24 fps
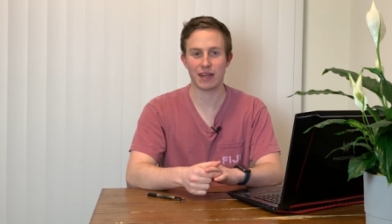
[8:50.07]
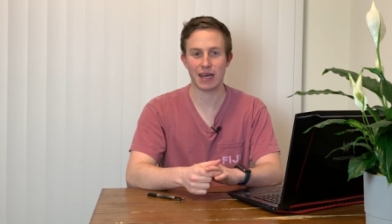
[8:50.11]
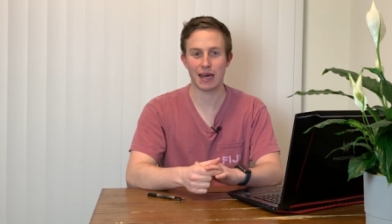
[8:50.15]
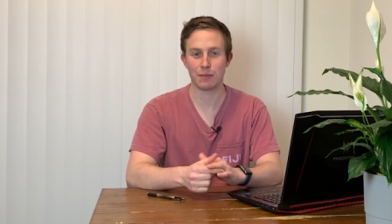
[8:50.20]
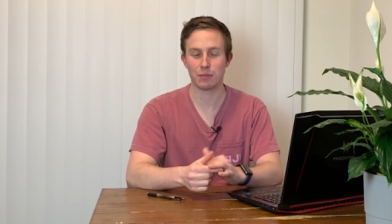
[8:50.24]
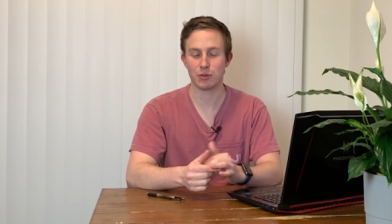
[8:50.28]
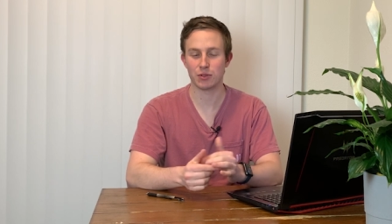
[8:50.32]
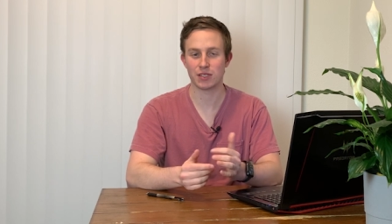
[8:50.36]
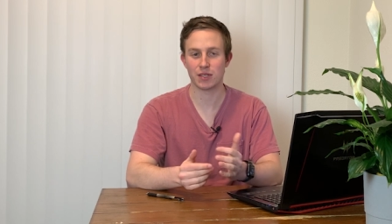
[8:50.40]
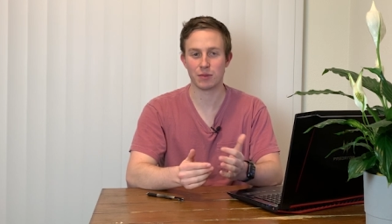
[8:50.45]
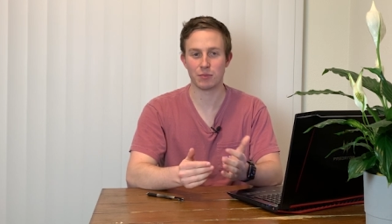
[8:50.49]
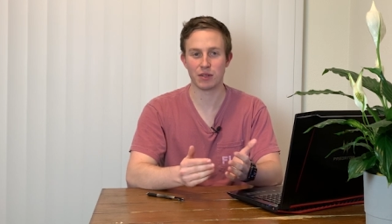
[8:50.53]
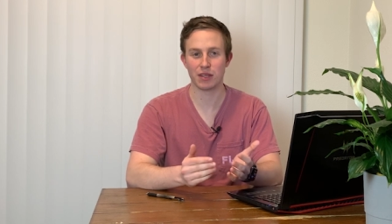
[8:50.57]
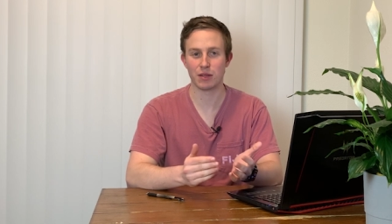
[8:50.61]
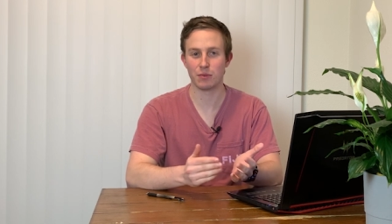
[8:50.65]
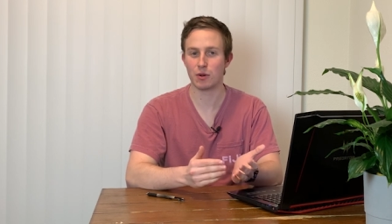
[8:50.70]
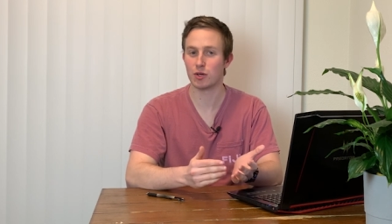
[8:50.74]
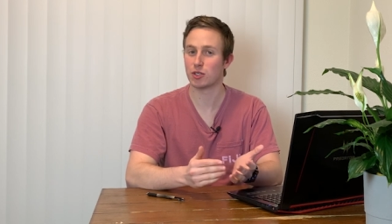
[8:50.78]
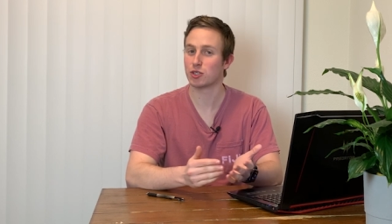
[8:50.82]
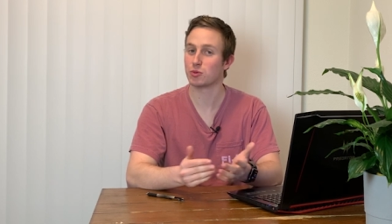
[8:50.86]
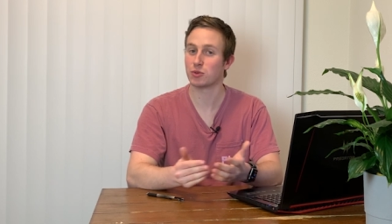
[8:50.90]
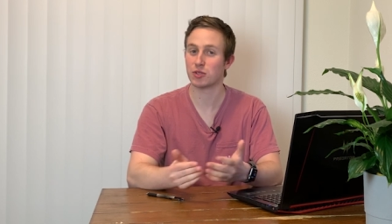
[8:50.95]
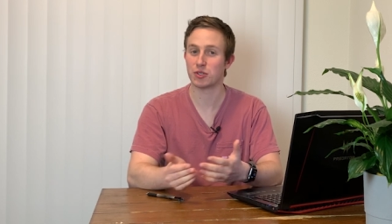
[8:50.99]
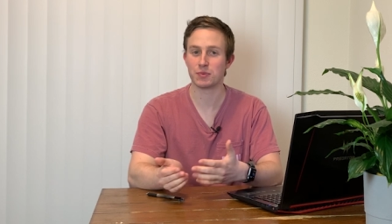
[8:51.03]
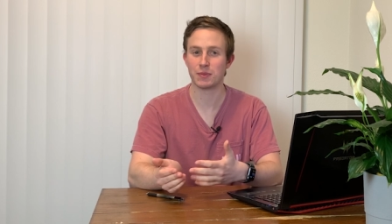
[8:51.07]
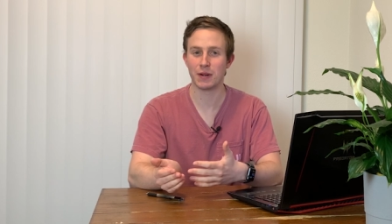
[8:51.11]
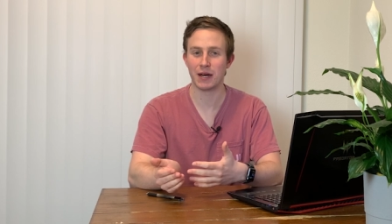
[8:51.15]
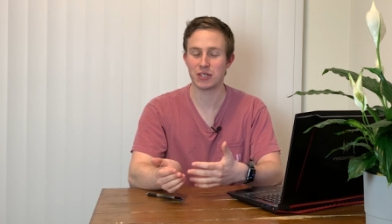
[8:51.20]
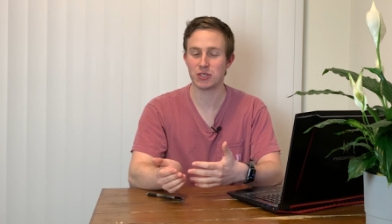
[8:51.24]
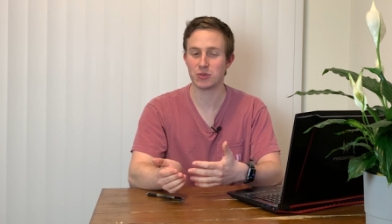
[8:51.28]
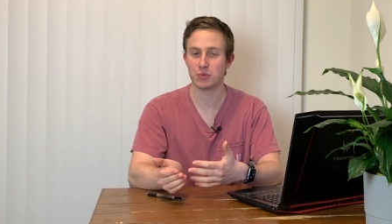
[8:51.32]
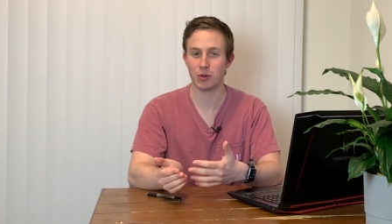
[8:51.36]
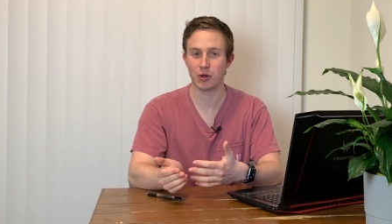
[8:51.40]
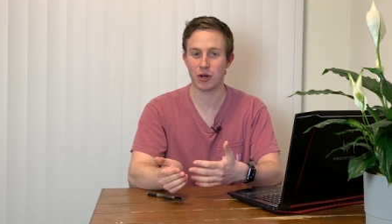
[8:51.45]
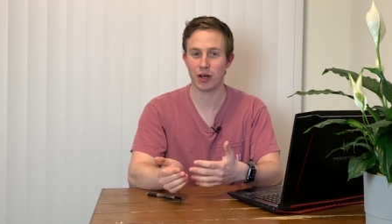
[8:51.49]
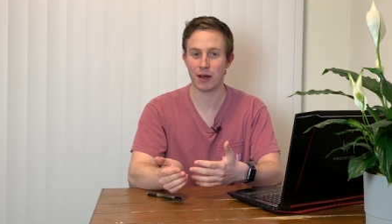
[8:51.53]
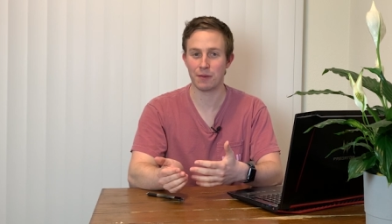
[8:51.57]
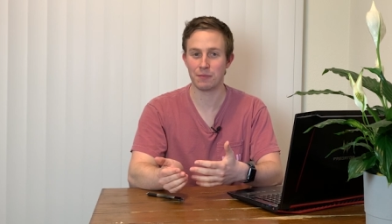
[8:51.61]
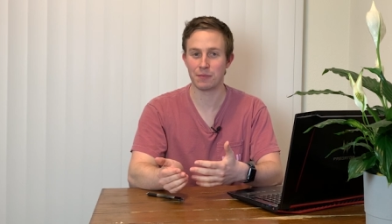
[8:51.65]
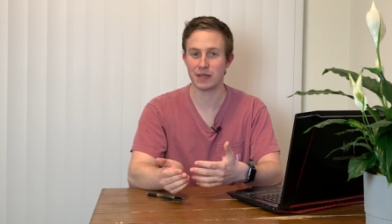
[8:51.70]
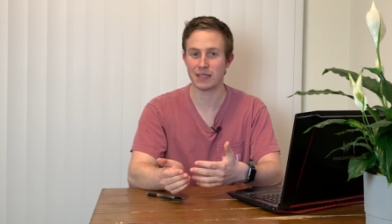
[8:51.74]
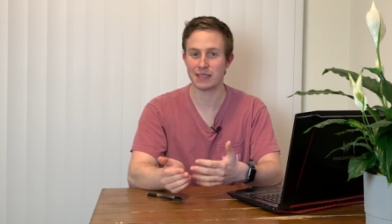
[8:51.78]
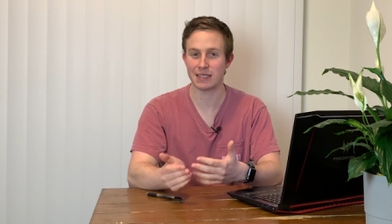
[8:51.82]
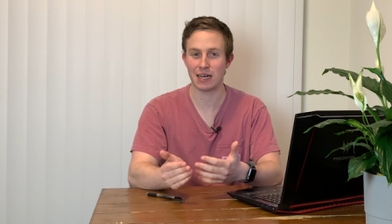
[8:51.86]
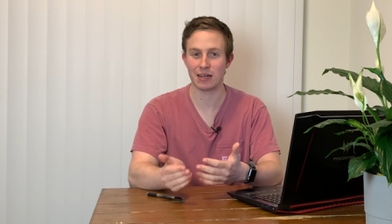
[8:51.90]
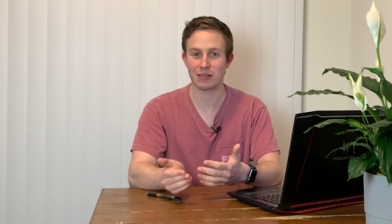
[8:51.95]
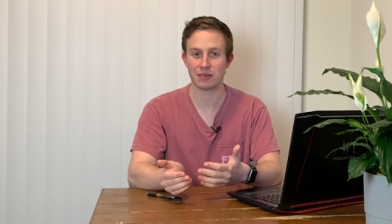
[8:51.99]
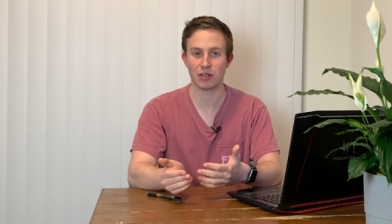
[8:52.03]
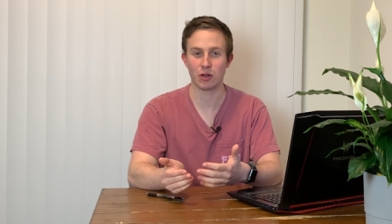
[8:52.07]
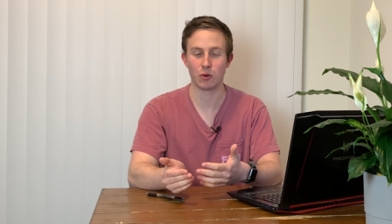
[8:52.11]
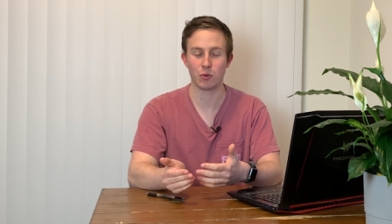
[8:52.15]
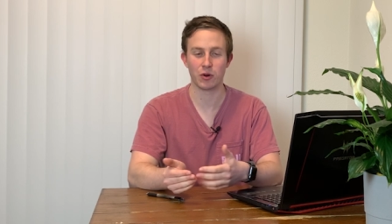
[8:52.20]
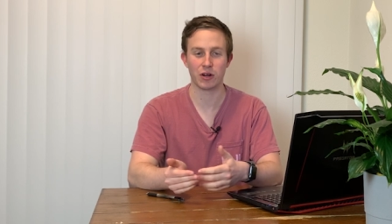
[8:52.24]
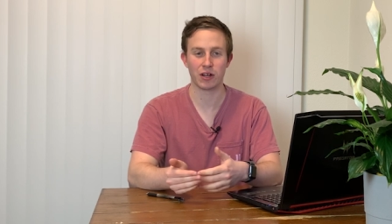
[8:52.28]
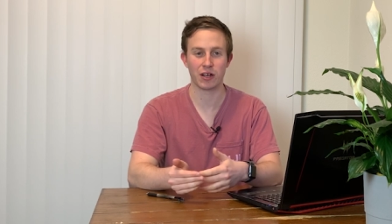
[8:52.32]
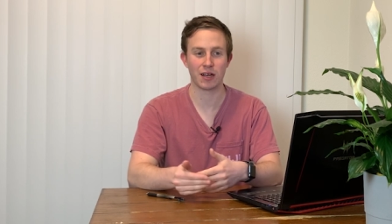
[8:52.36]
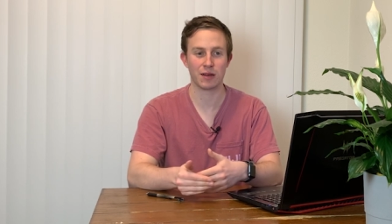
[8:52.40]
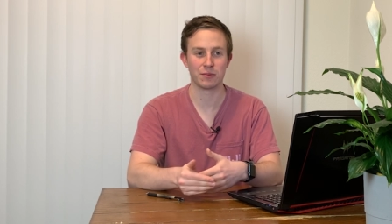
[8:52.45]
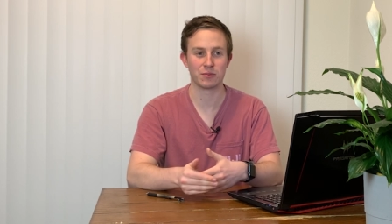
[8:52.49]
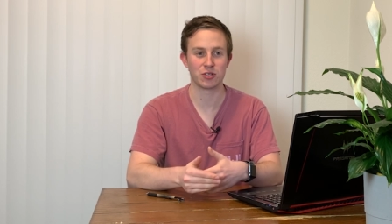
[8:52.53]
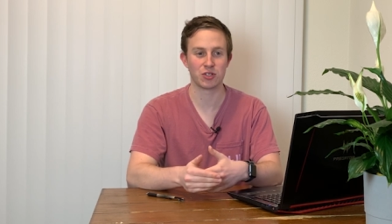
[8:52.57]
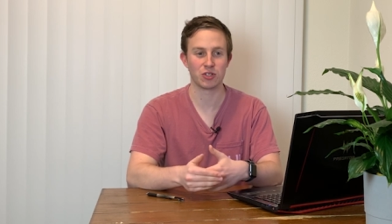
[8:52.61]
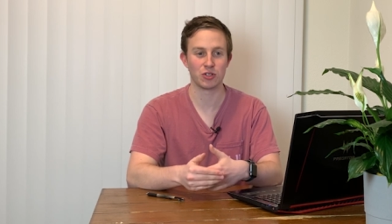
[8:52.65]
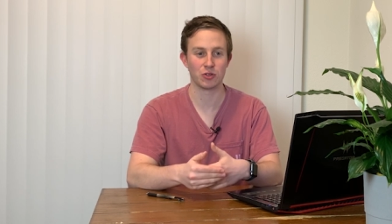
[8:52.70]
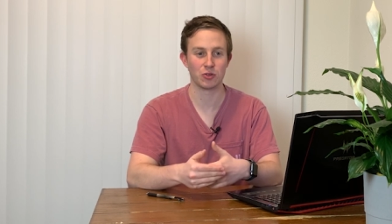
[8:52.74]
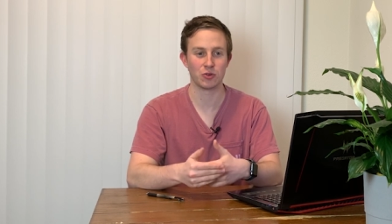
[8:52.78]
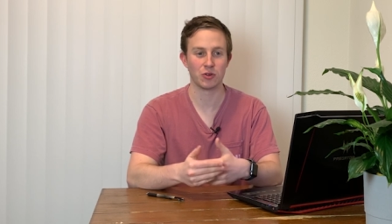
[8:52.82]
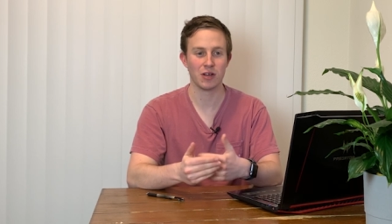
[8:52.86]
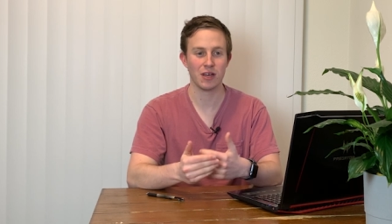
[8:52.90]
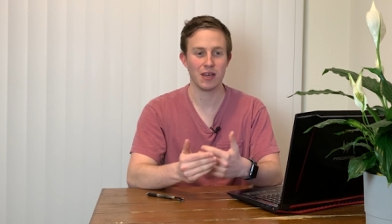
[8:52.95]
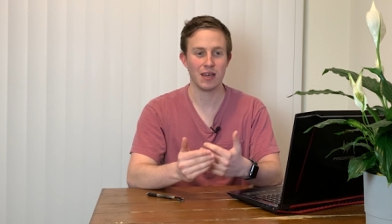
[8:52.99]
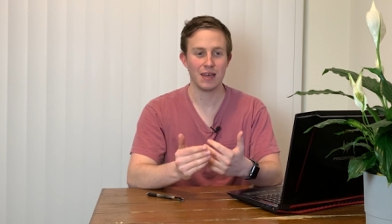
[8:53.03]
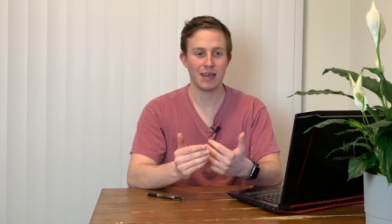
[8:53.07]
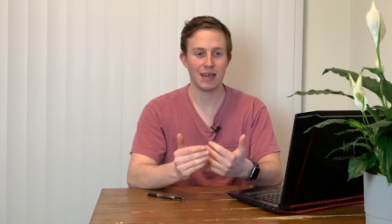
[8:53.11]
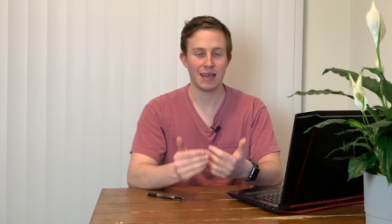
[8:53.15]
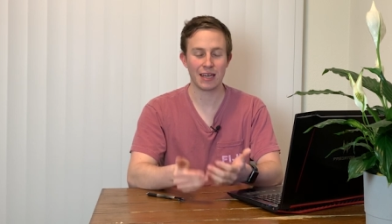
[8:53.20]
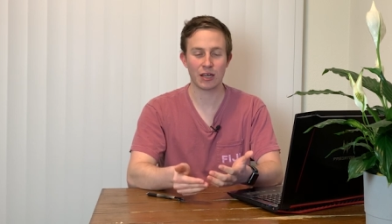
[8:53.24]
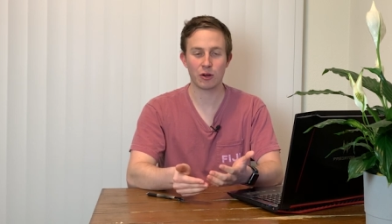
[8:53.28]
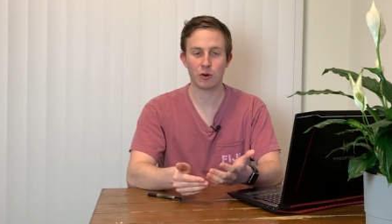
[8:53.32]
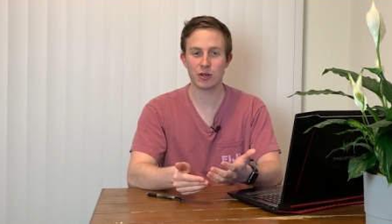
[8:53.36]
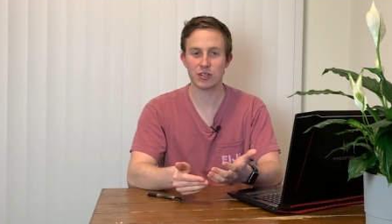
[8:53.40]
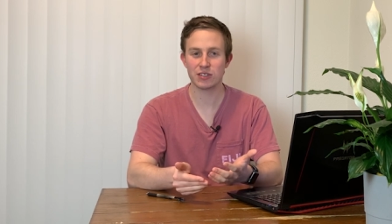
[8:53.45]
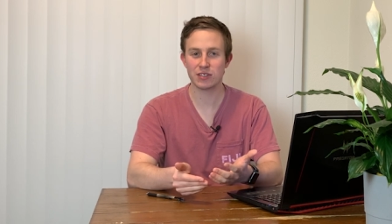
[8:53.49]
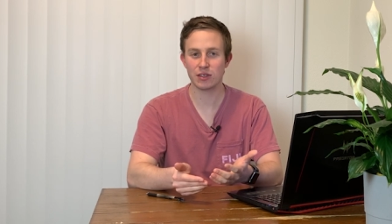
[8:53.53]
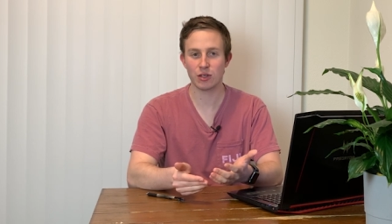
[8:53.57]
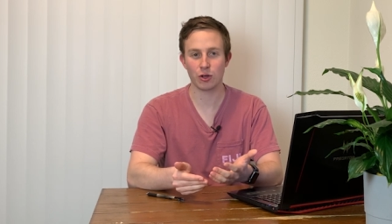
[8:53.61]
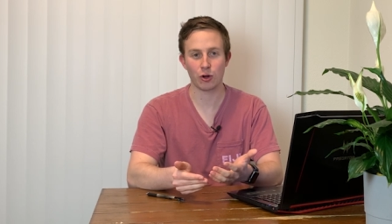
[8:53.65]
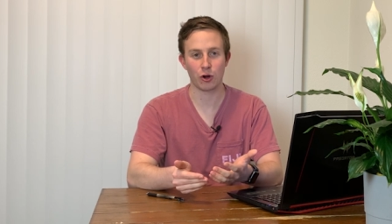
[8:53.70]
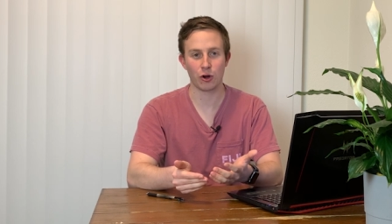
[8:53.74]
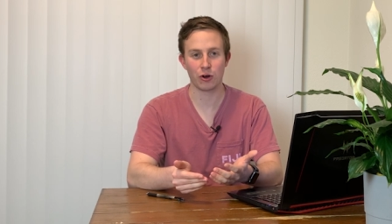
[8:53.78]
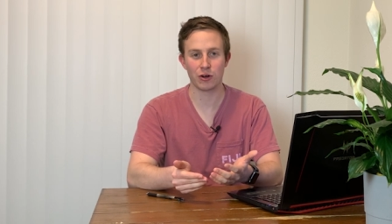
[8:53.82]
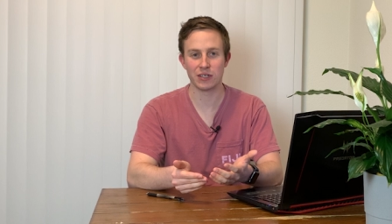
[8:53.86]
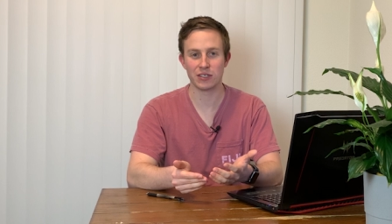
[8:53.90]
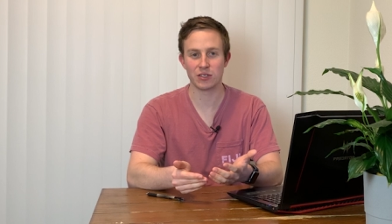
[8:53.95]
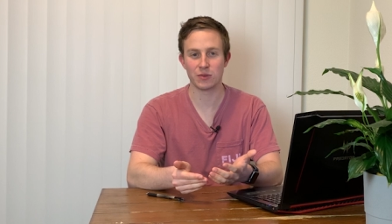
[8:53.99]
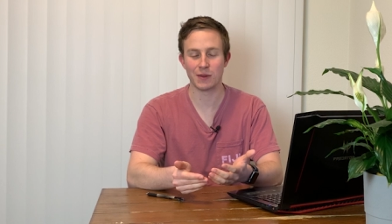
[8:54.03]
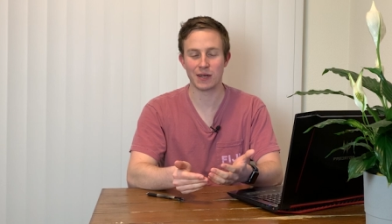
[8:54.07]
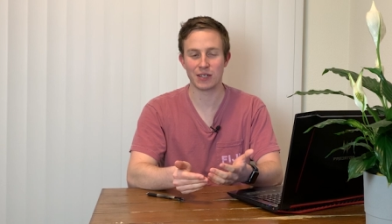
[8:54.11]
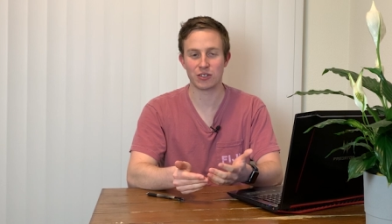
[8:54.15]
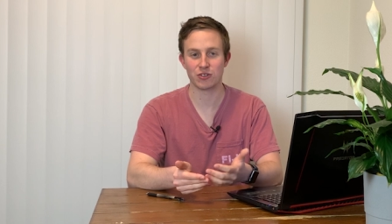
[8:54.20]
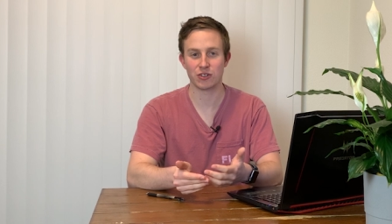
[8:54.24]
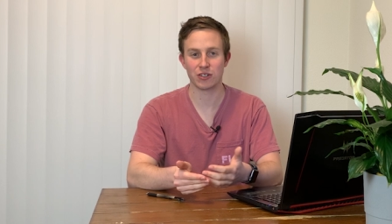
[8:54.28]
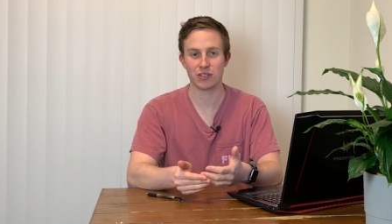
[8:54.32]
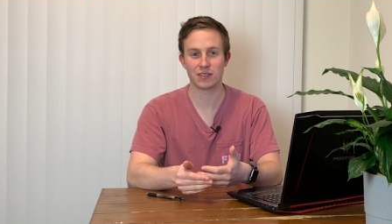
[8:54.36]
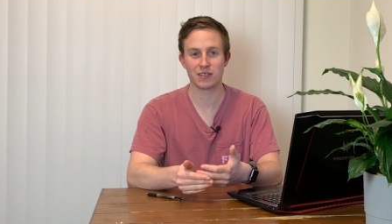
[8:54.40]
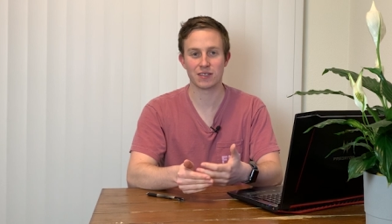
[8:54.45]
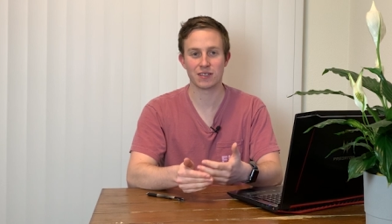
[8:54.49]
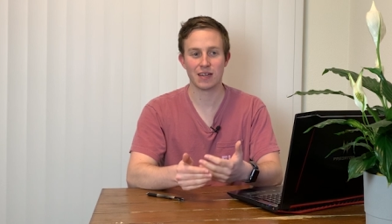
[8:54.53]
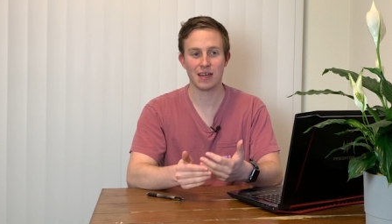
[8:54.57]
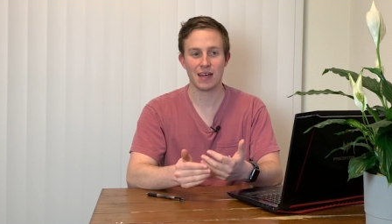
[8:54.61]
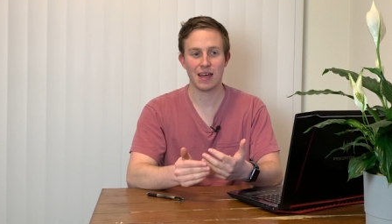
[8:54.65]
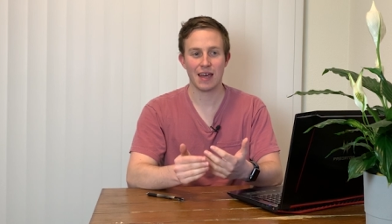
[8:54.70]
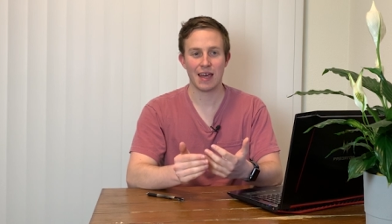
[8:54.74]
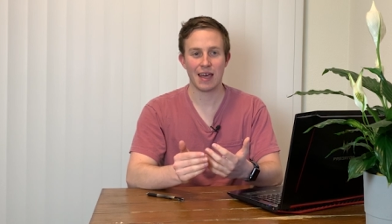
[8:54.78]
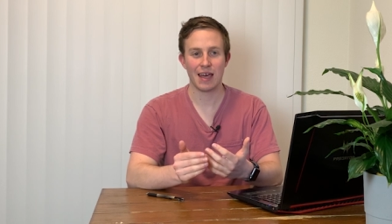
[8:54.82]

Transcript: Apple, some of the most responsible companies out there when it comes to increasing their earnings metrics